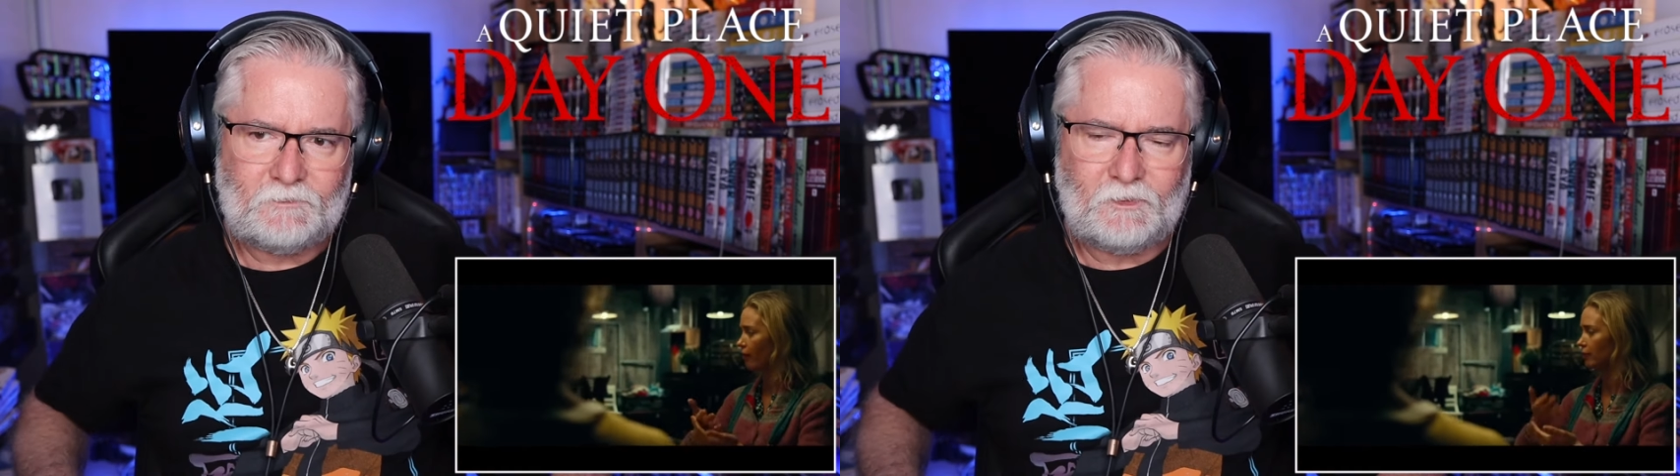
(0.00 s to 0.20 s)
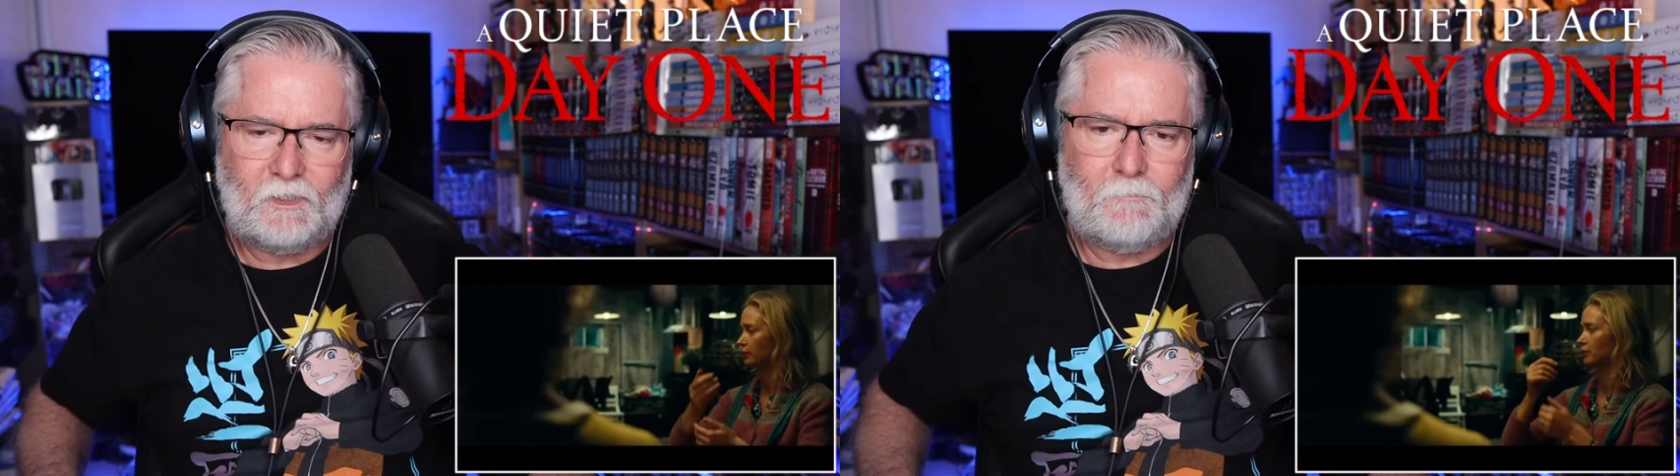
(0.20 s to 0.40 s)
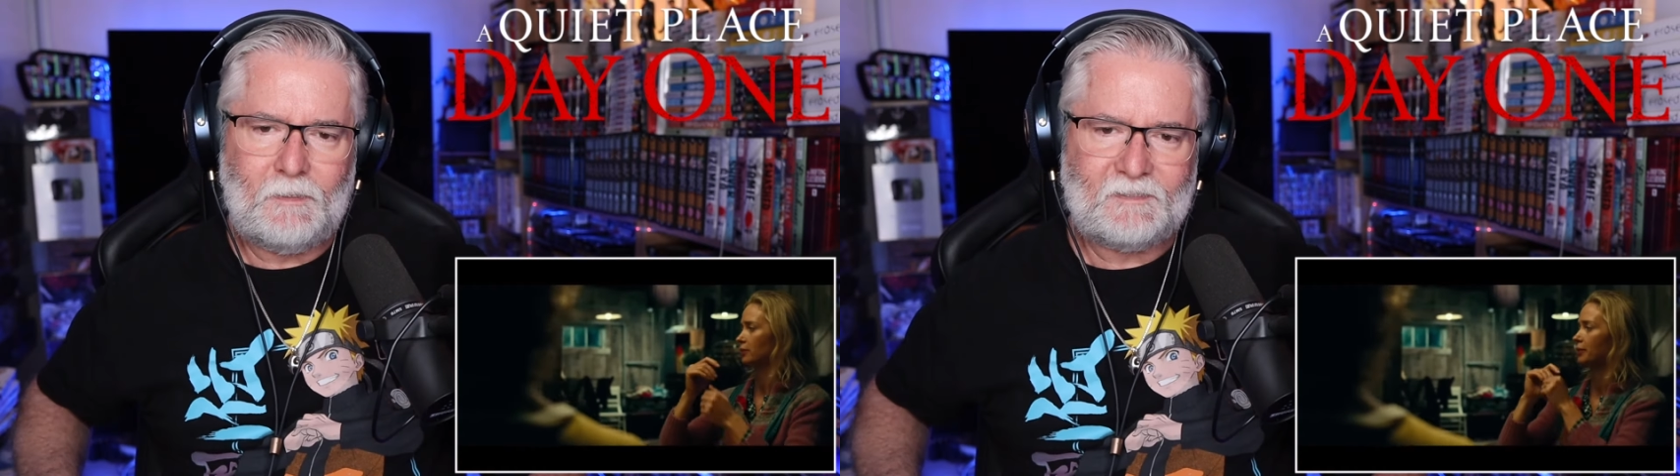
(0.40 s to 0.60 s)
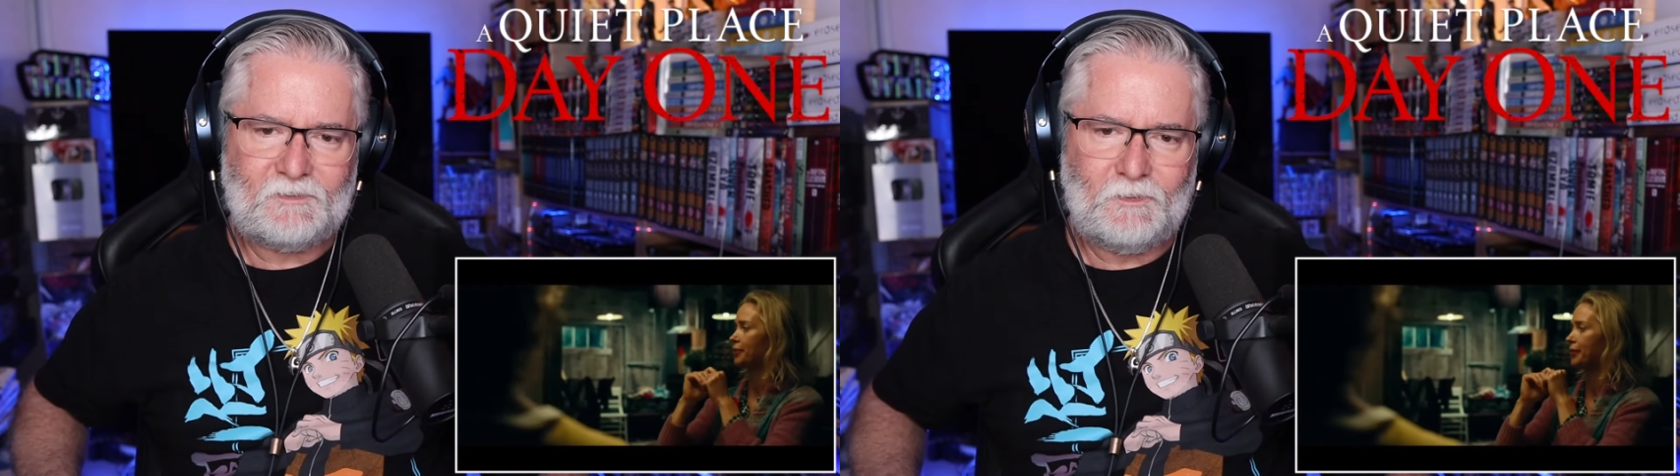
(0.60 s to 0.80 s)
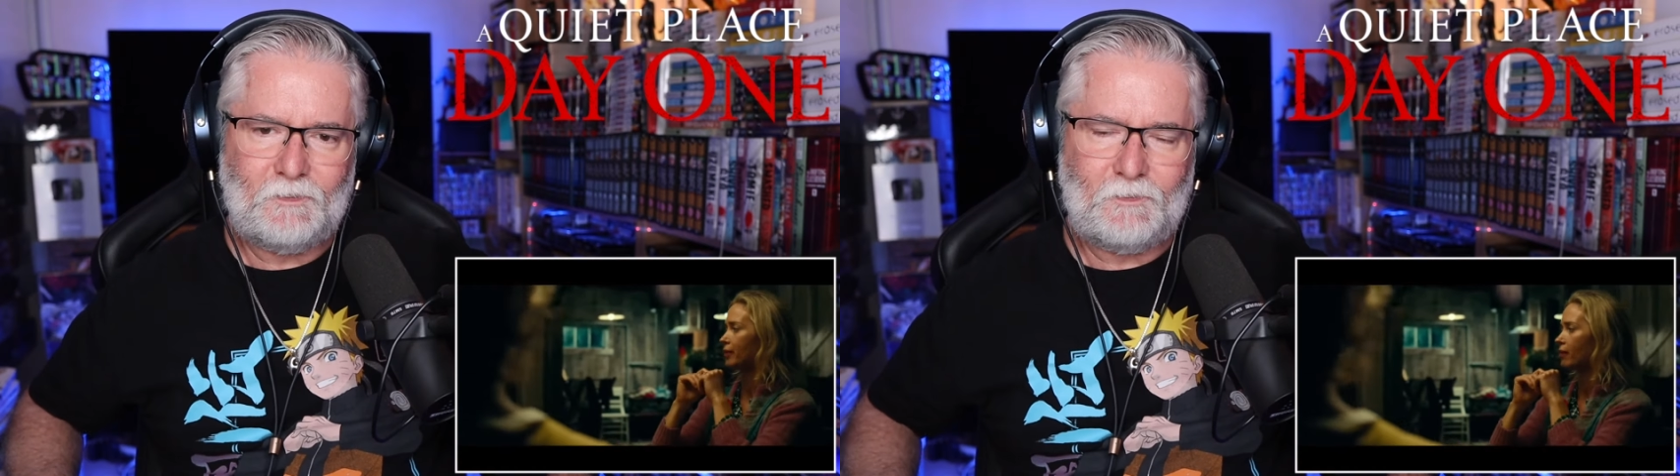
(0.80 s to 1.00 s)
So going back
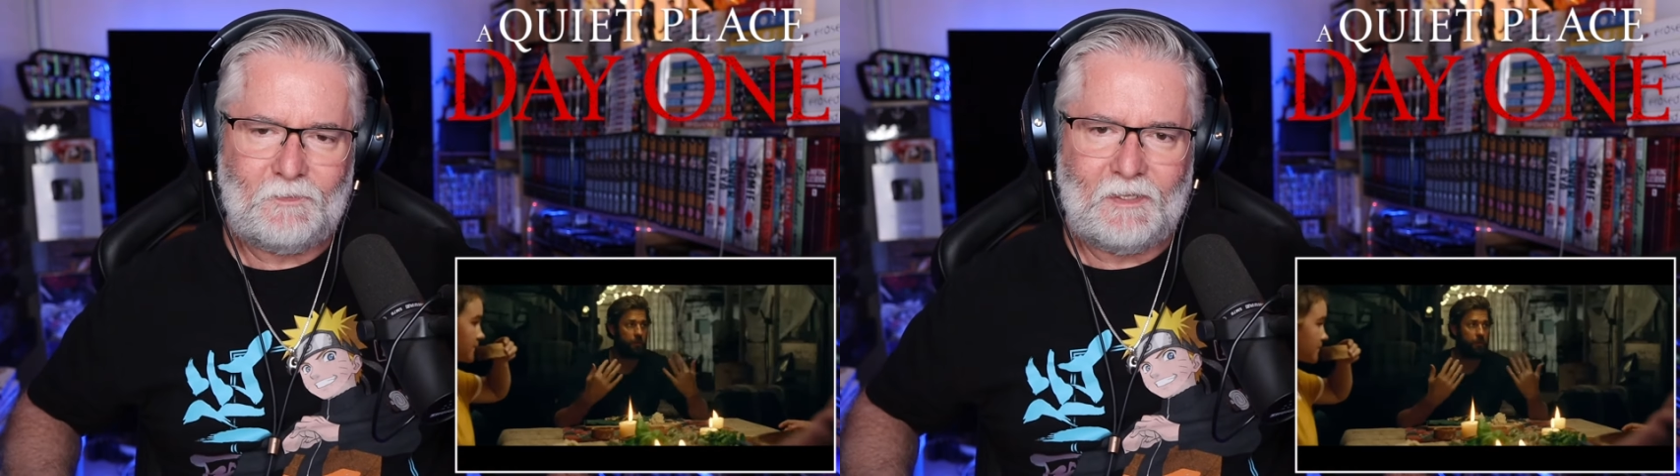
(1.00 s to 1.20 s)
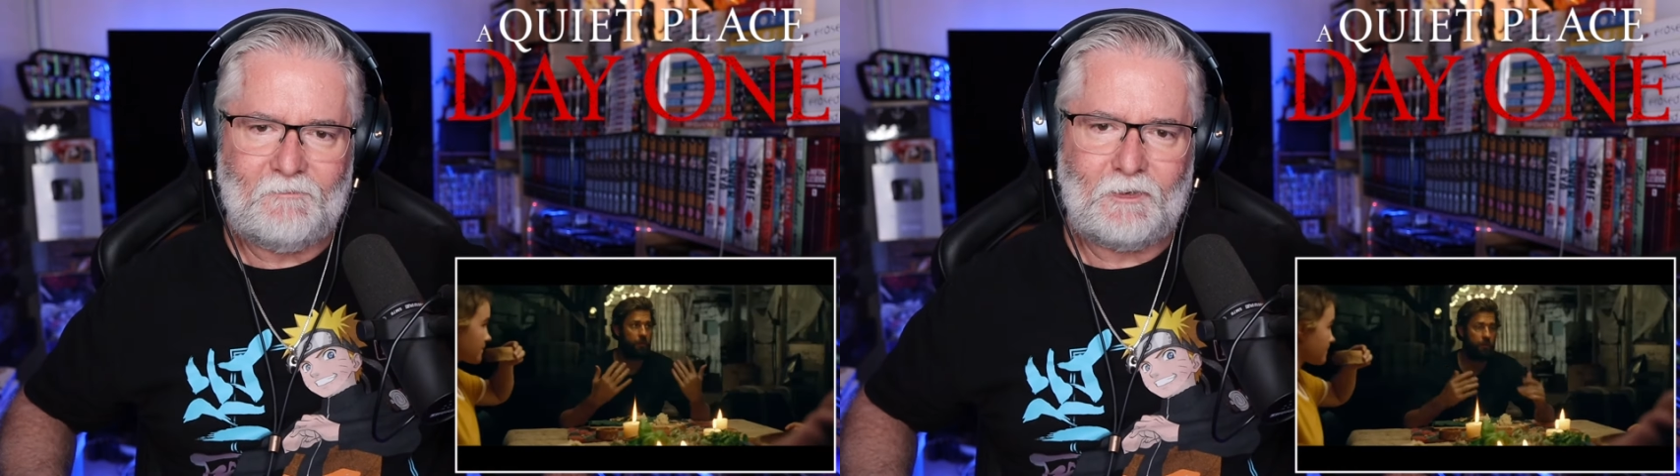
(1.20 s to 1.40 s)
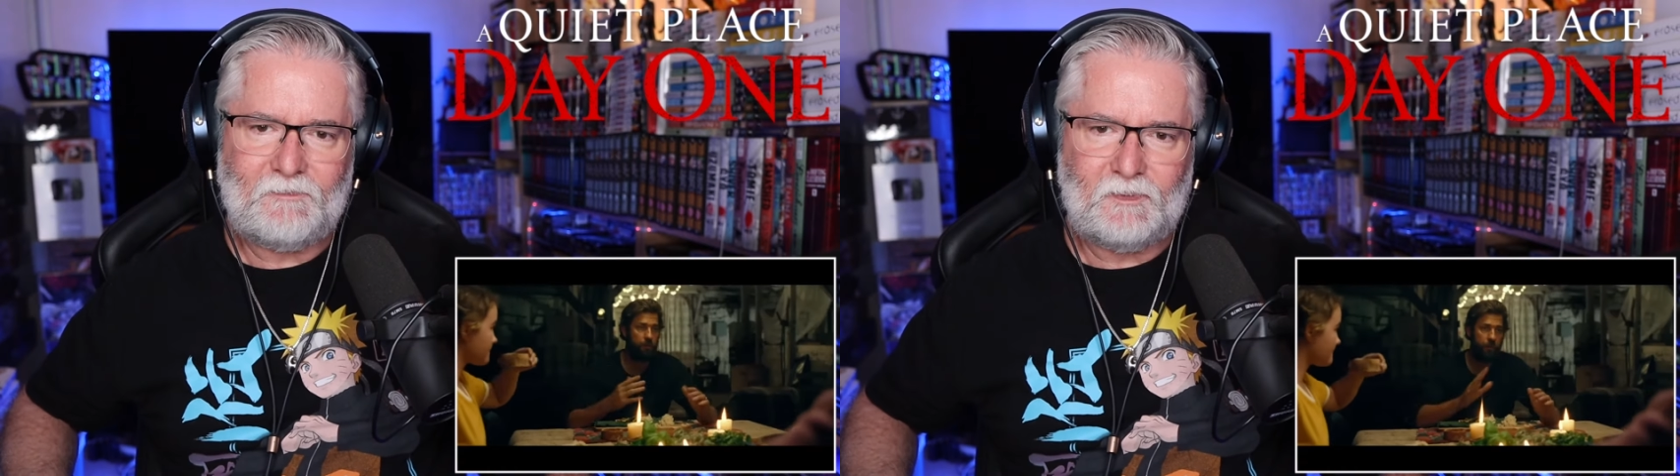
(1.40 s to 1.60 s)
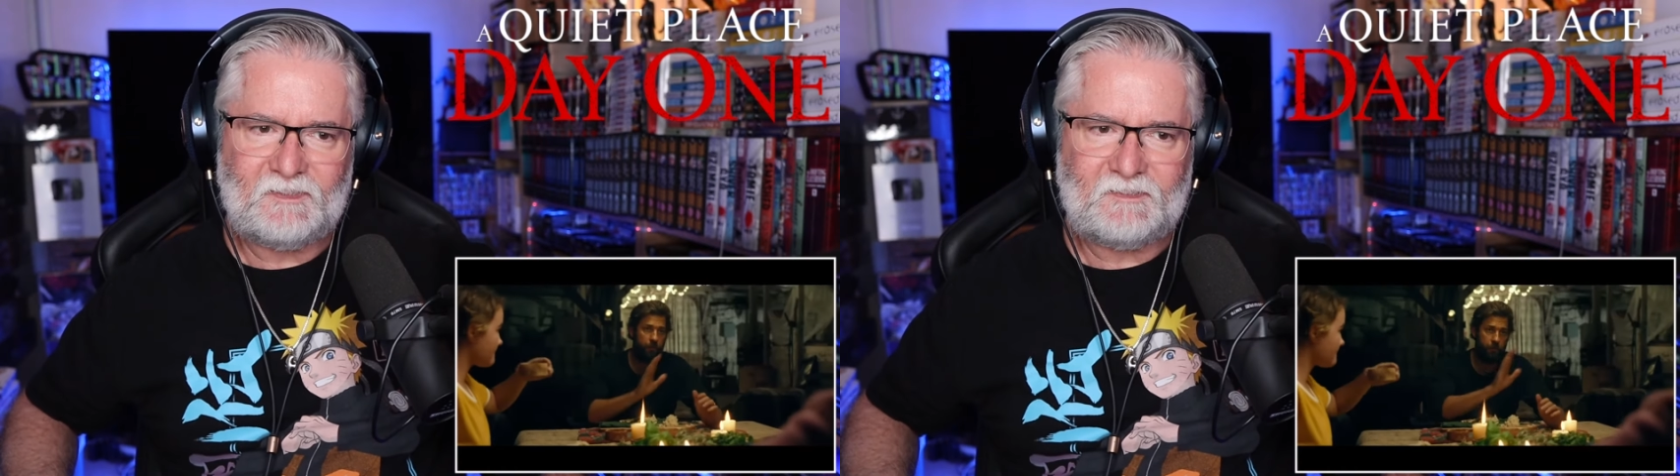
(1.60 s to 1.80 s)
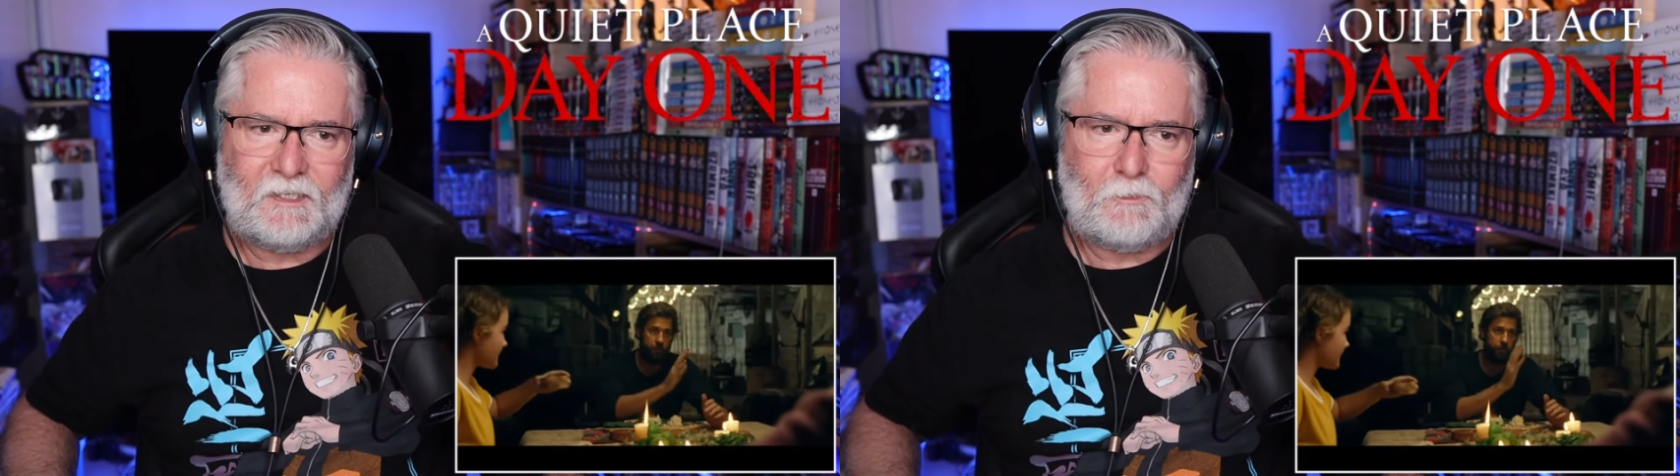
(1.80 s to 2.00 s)
to that very
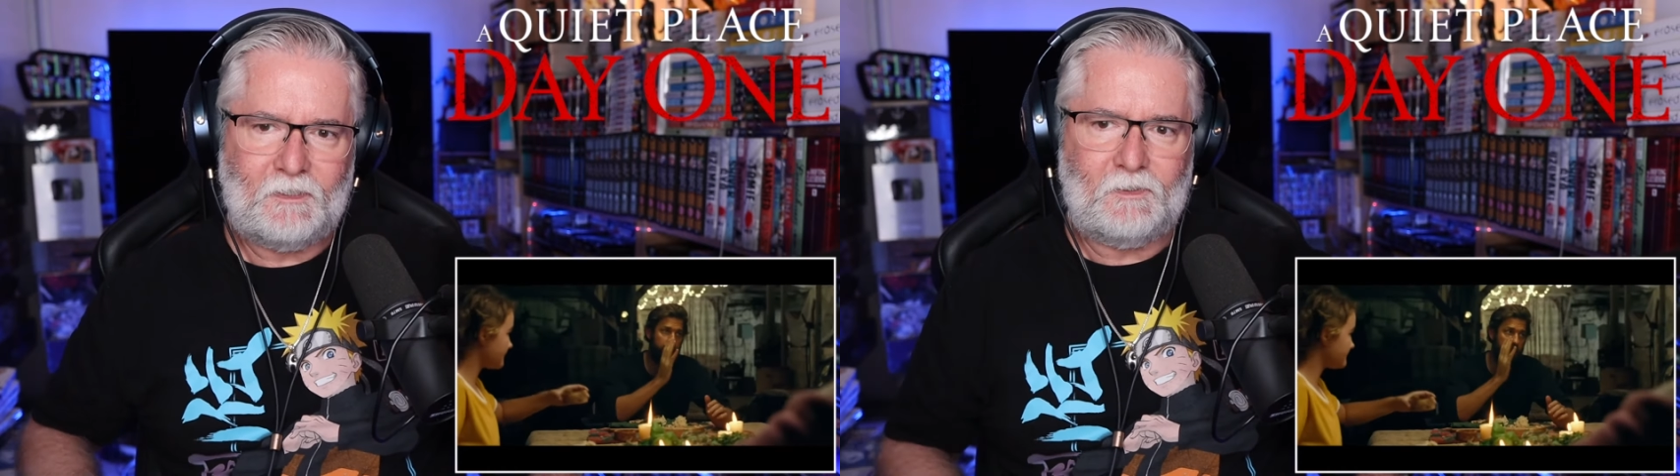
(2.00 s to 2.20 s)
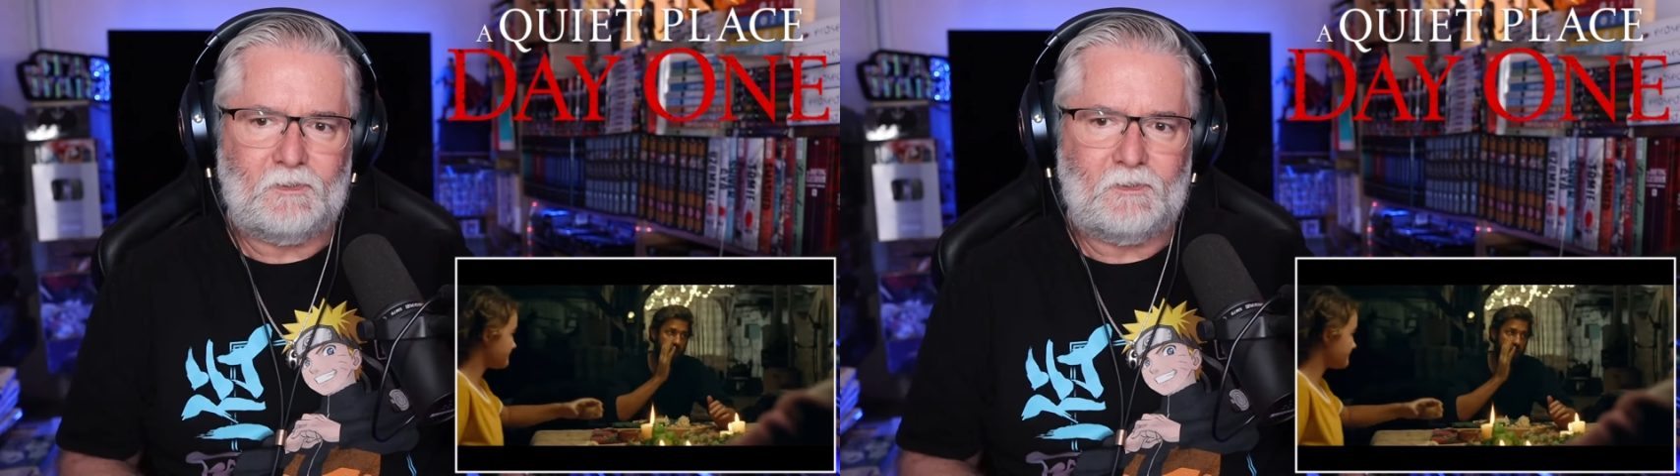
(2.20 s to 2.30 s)
first day when it